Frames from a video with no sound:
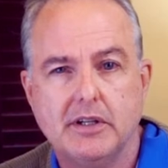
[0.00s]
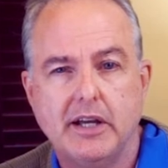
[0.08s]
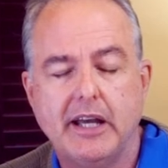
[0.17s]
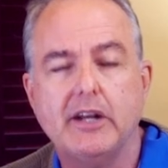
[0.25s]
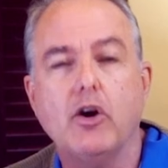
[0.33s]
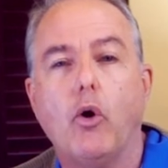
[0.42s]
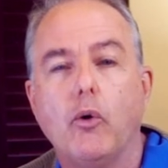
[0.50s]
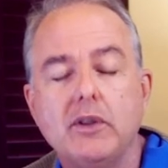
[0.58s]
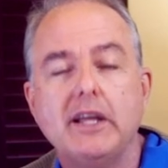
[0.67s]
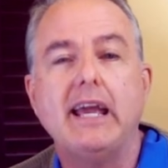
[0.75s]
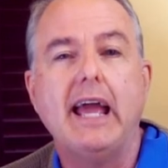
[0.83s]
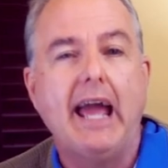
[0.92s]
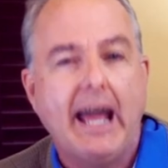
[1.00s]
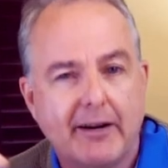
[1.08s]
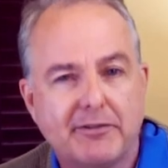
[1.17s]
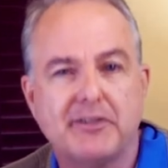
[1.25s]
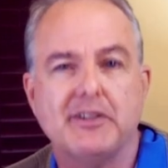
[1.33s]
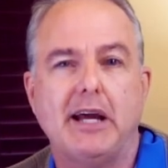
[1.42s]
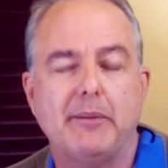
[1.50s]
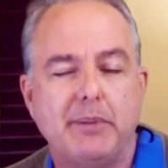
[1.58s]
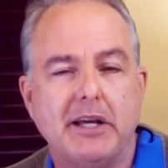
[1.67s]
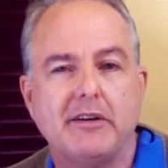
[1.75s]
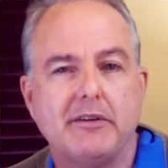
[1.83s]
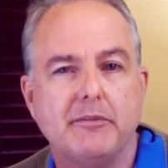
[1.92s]
and only after that
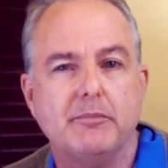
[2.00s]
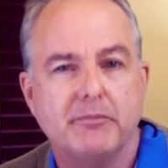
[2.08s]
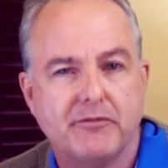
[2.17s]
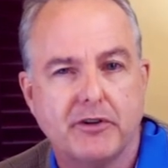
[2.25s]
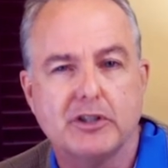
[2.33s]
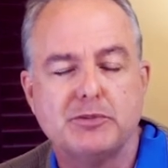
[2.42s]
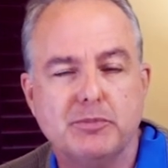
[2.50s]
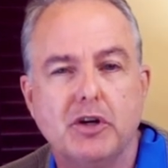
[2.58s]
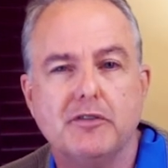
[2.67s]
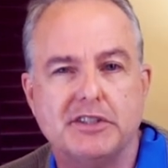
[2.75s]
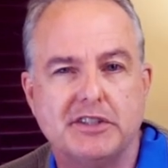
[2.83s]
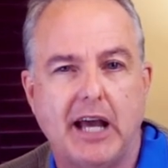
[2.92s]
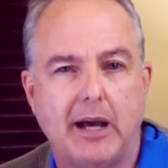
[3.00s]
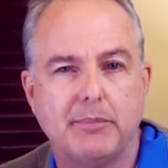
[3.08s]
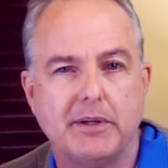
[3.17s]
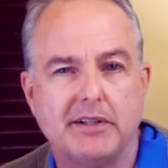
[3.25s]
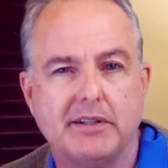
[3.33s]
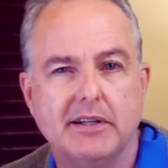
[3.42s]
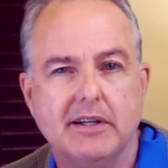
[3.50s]
big first move has happened